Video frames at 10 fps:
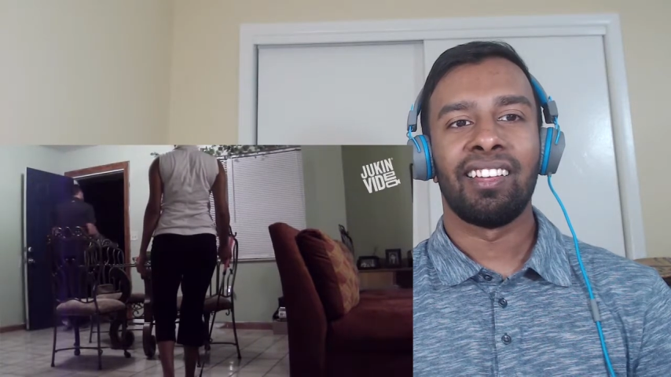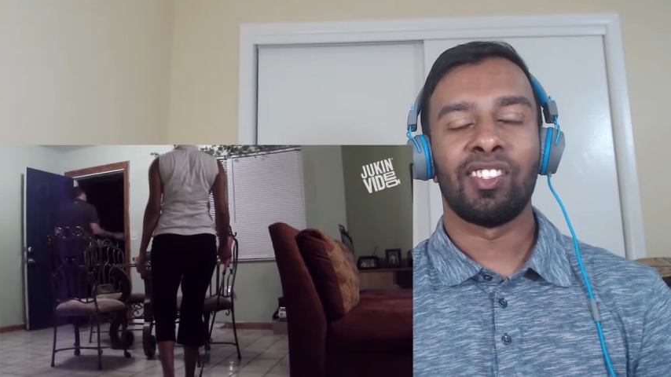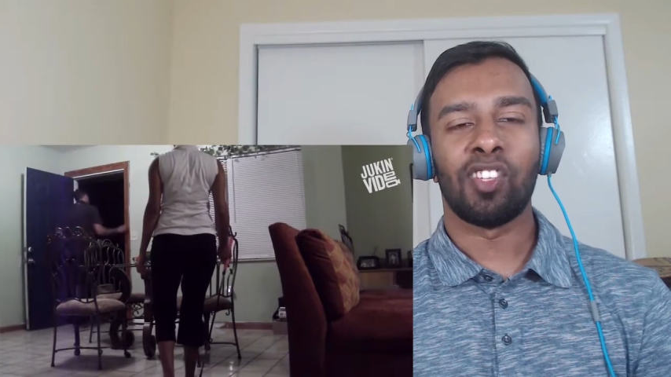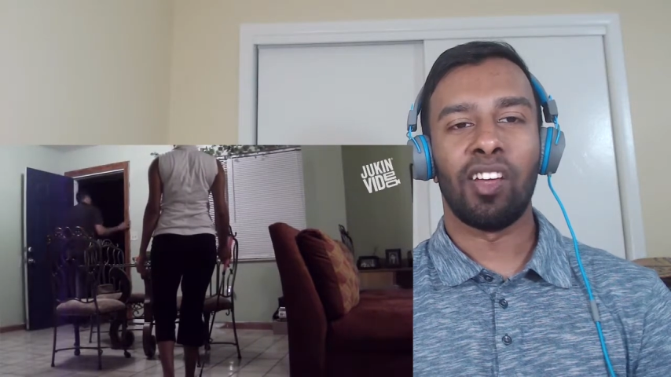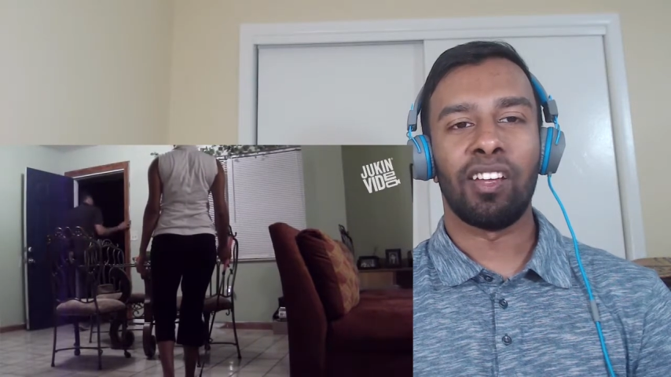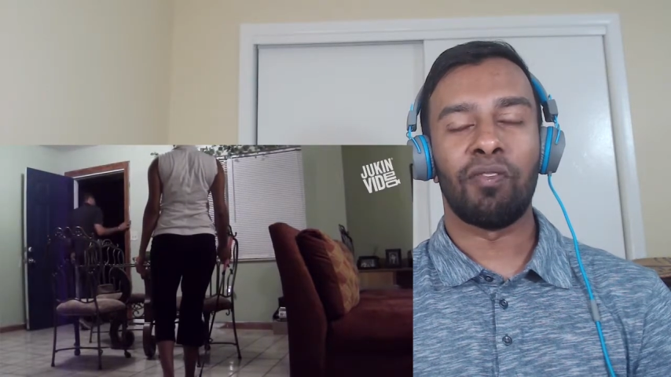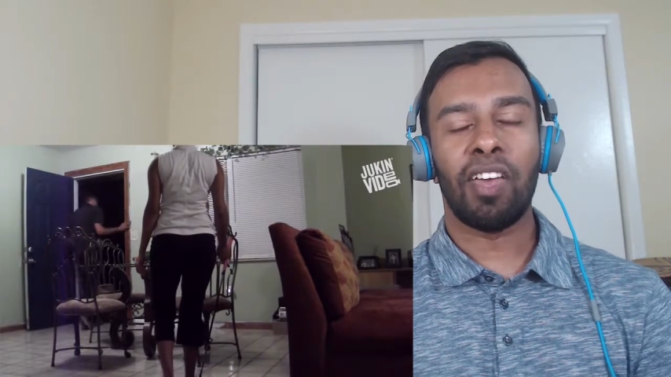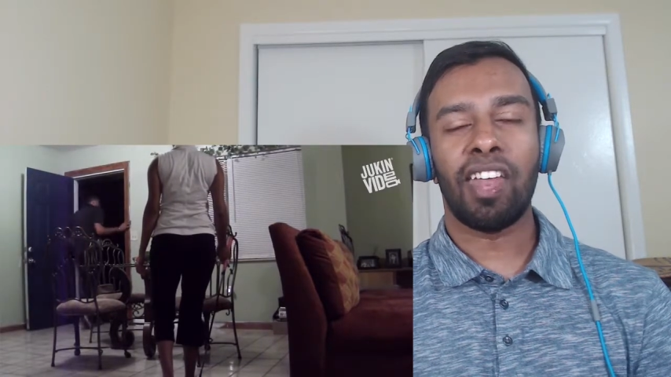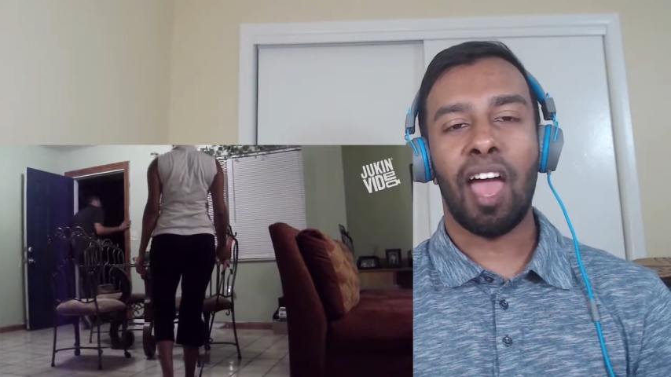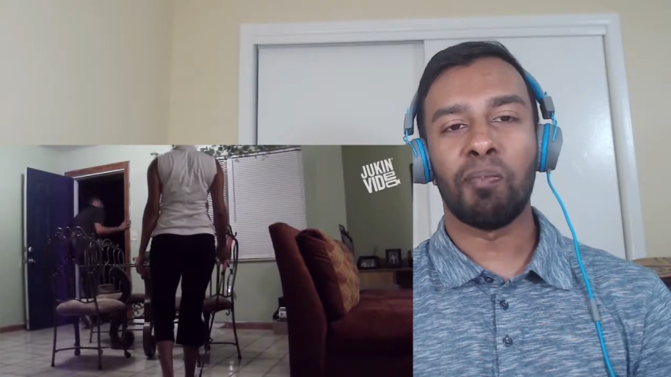Son, if
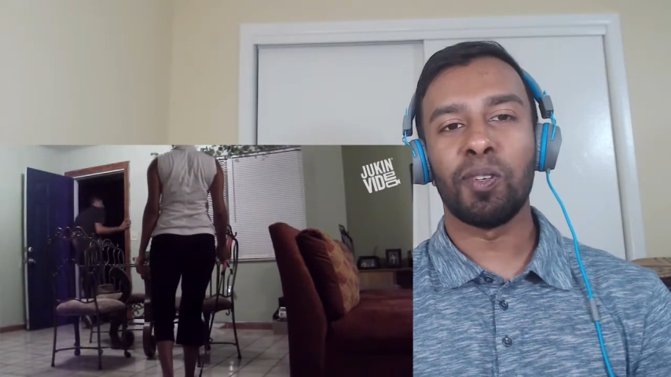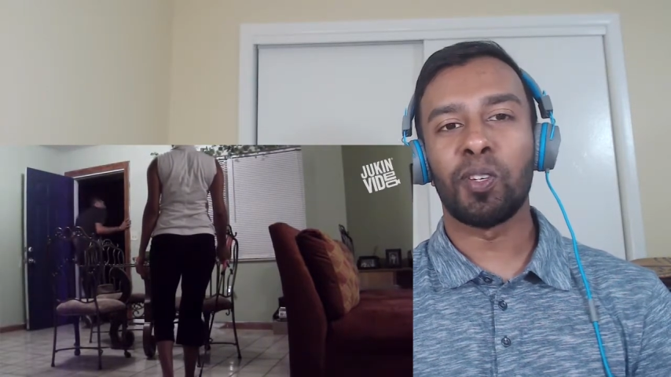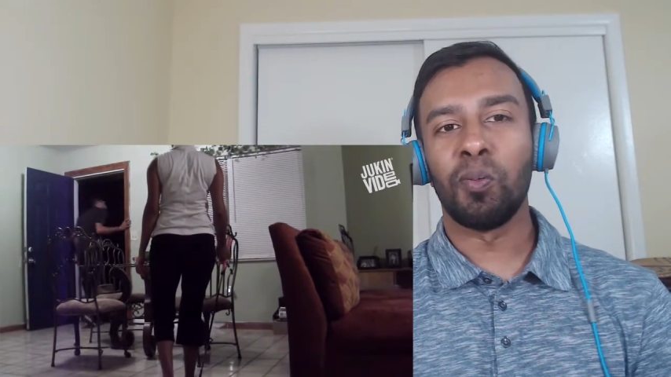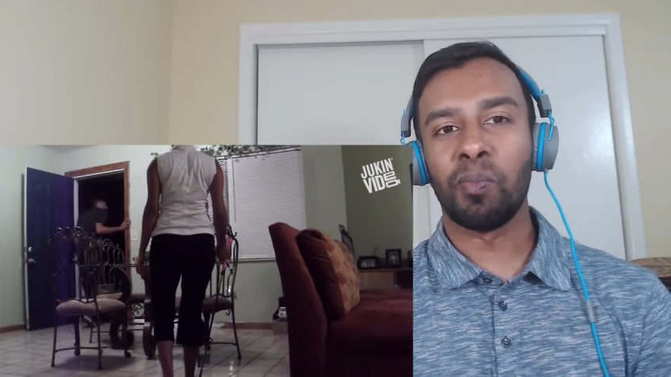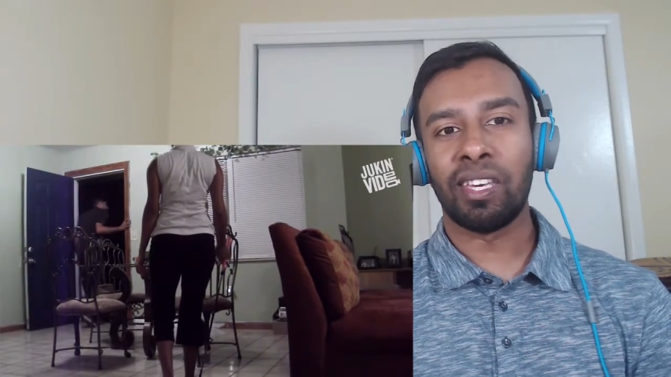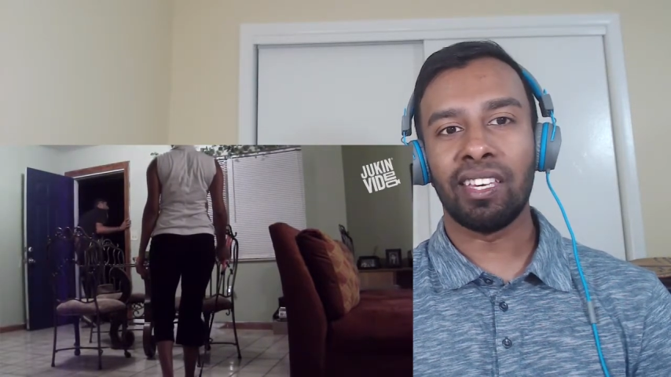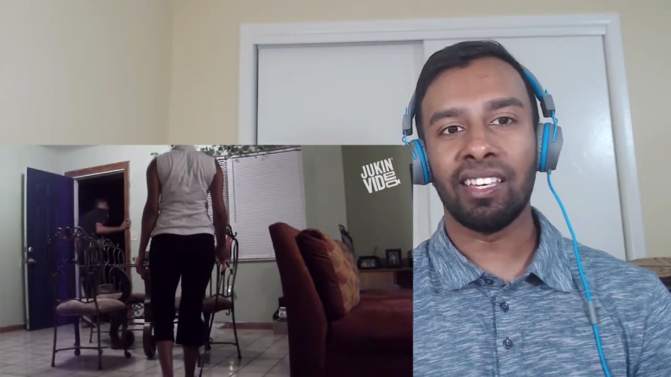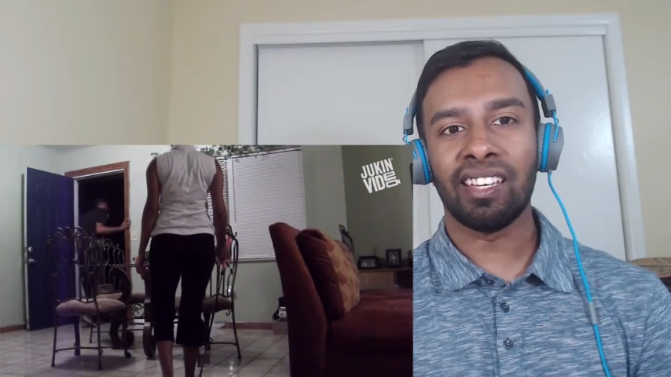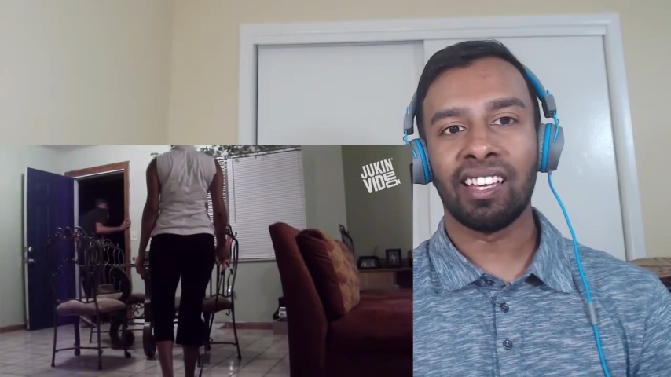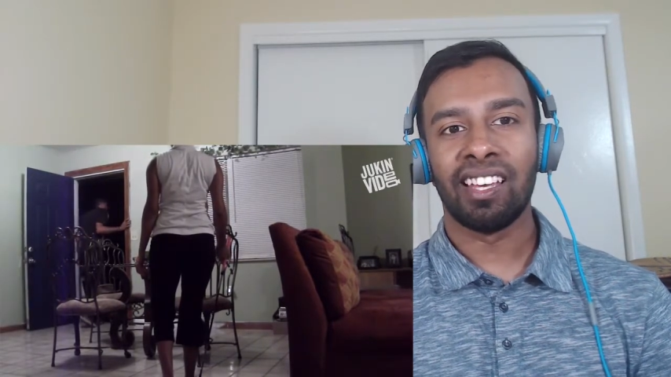that happened to me,
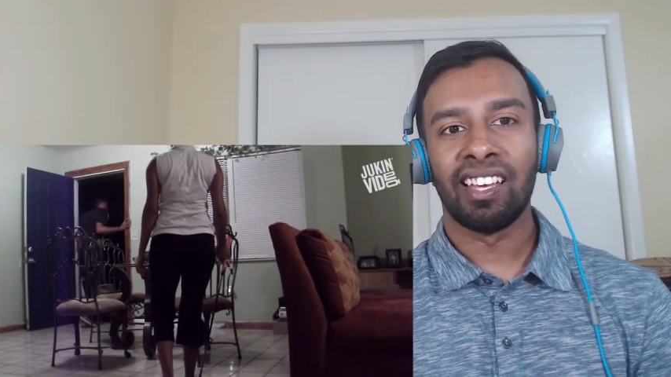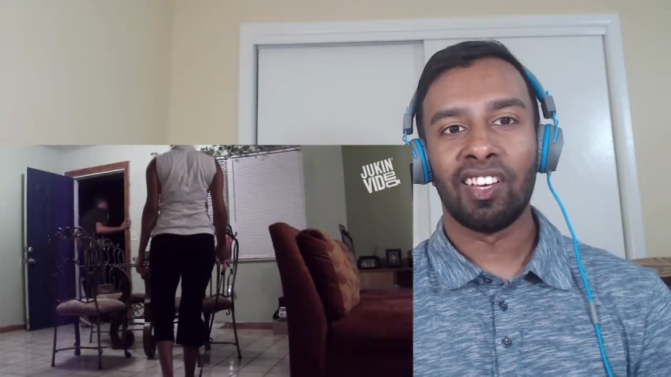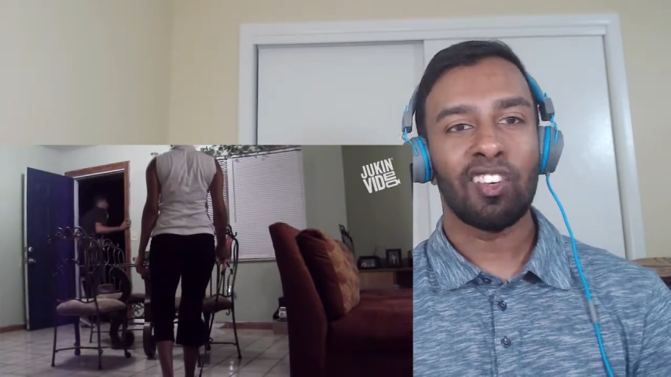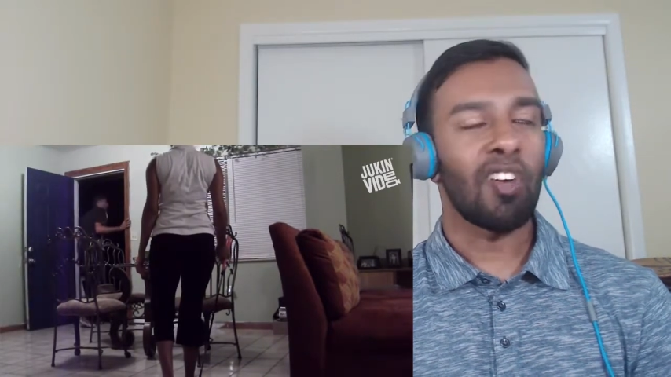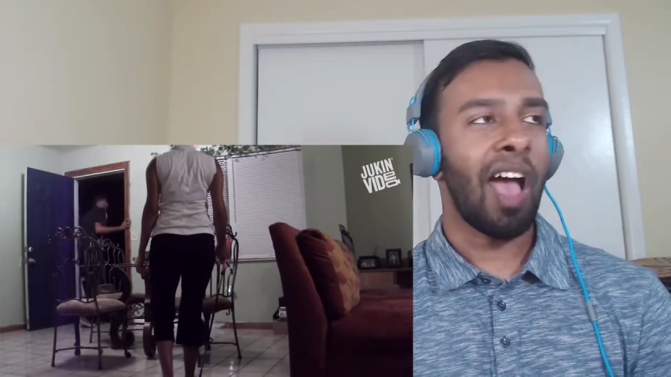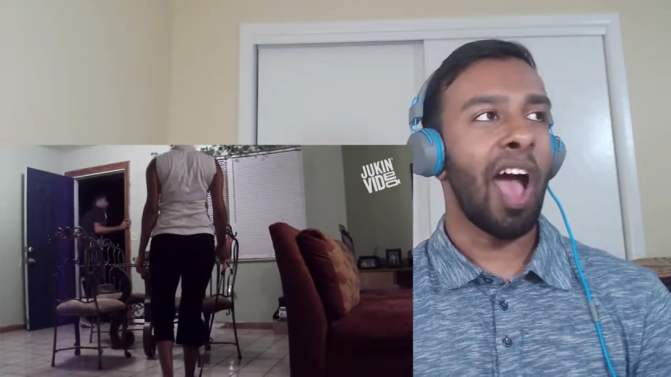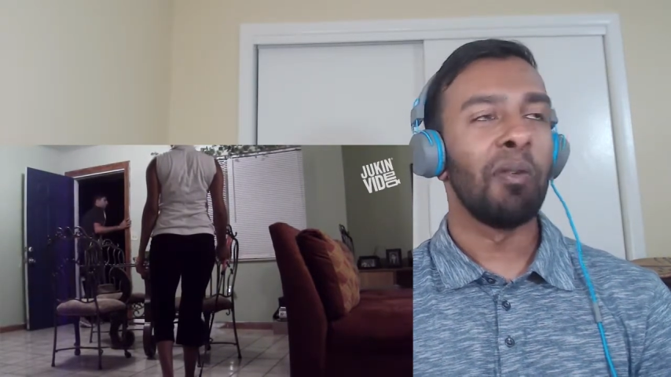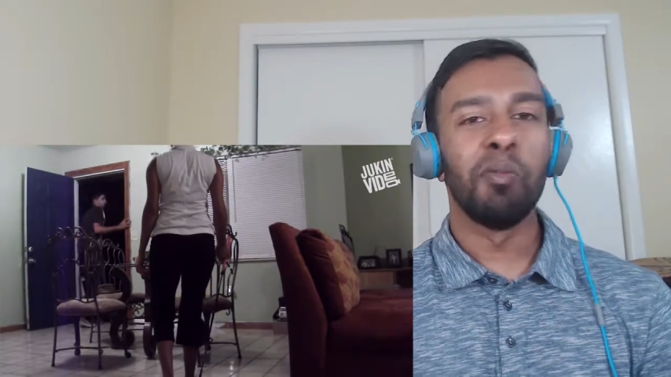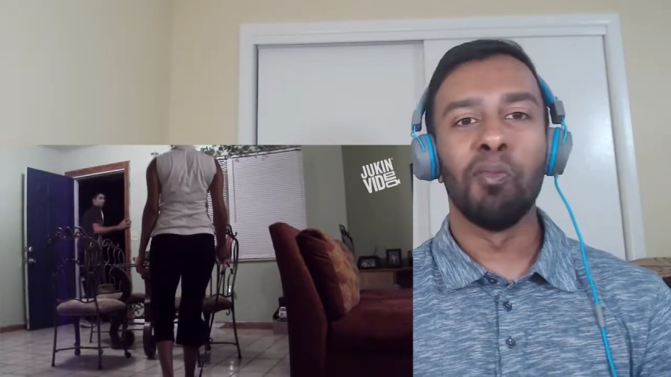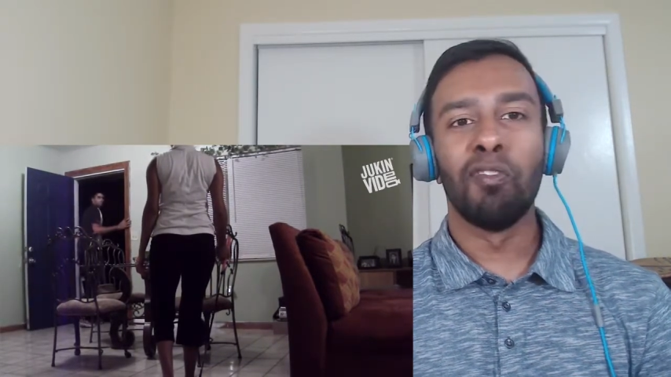yeah, I
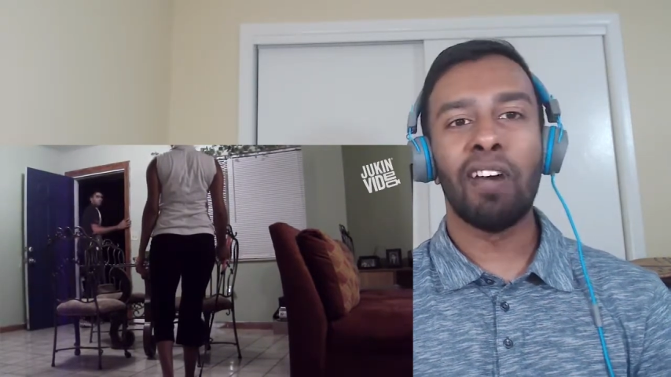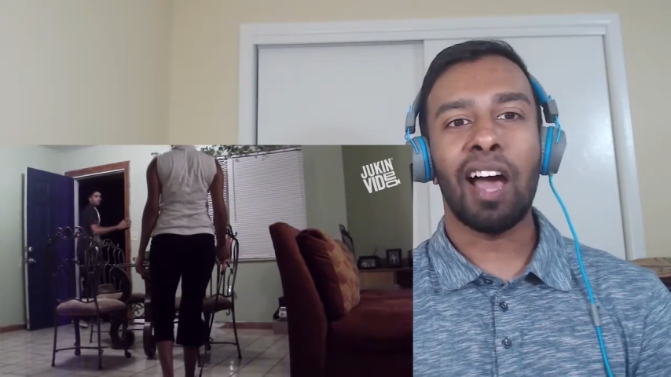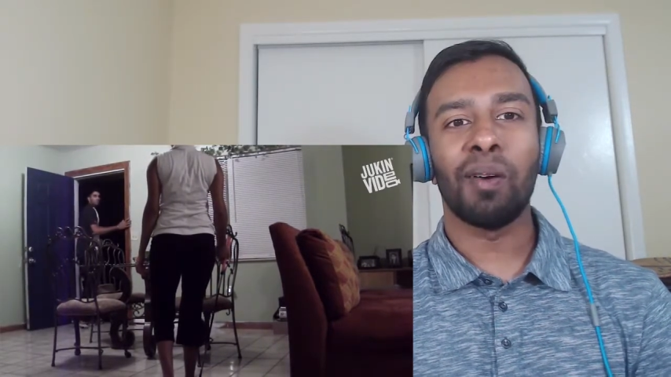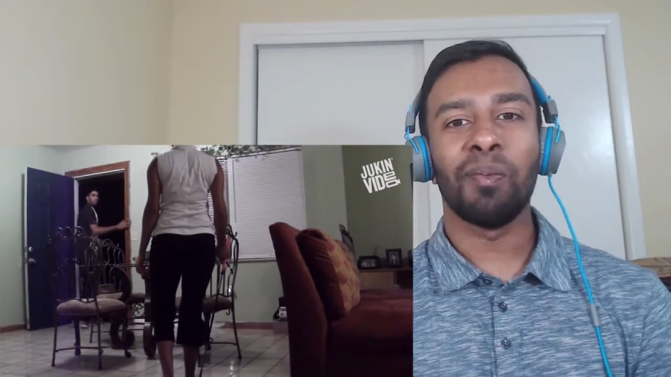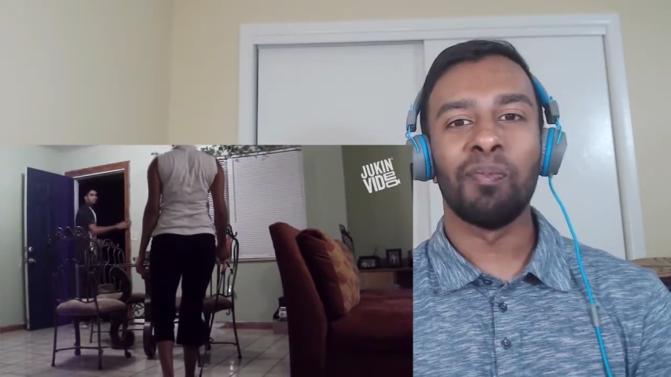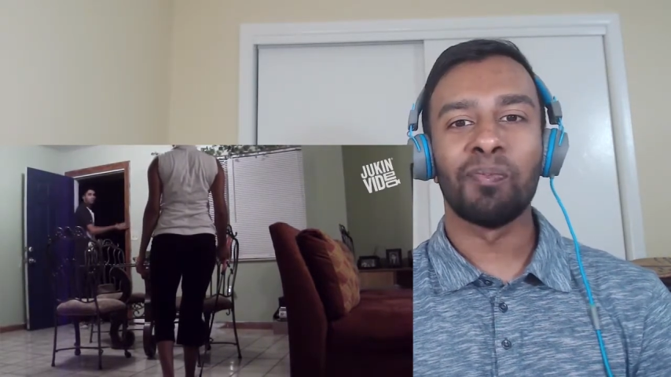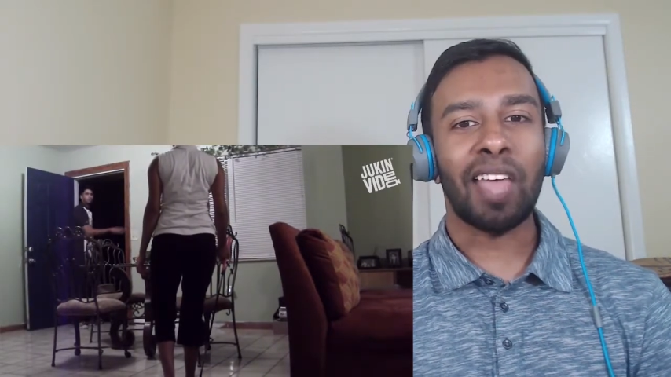would move out.